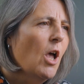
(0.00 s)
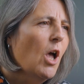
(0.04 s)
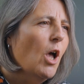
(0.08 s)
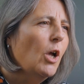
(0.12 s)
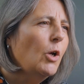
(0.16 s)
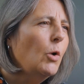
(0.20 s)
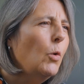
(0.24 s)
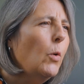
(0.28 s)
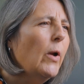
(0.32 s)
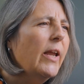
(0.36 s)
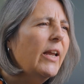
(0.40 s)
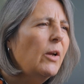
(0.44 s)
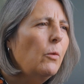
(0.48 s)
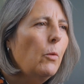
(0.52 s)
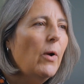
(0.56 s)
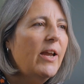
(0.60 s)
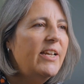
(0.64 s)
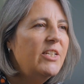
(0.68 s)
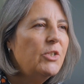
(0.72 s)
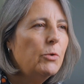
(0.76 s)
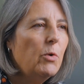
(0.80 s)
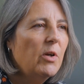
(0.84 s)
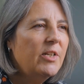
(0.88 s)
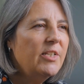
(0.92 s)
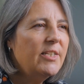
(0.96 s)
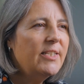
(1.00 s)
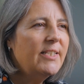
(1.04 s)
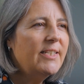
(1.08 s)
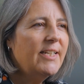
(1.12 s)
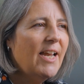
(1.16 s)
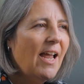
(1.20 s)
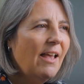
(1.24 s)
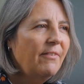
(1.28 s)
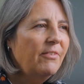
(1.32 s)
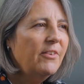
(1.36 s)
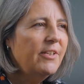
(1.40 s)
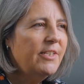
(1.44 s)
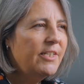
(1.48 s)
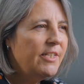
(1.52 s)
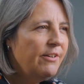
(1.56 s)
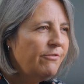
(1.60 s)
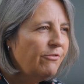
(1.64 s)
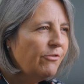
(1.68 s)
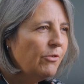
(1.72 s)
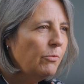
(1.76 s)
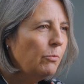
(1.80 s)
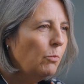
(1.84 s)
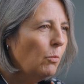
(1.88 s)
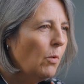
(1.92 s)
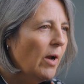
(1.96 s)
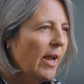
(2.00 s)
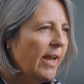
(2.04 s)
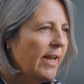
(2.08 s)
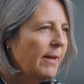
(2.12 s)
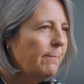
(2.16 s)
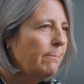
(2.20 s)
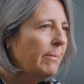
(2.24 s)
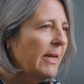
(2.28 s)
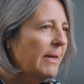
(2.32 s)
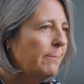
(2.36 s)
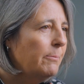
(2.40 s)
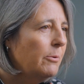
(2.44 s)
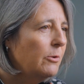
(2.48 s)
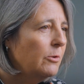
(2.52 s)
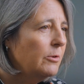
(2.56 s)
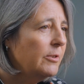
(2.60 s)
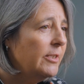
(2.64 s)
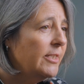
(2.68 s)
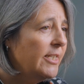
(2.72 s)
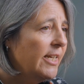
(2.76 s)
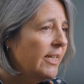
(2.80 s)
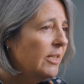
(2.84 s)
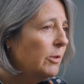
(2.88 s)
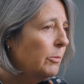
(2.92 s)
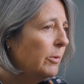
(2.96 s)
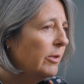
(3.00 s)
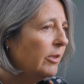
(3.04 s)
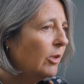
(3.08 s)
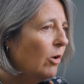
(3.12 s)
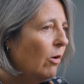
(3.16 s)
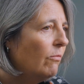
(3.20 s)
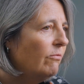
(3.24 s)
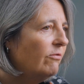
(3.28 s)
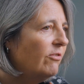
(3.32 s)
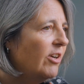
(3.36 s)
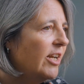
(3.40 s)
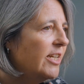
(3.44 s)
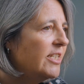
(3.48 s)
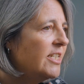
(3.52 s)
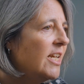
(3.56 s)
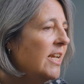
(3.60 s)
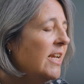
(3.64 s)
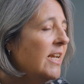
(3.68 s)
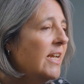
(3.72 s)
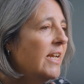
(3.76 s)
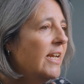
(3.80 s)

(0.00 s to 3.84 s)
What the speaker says: A quick way to understand the different way people deal with conflict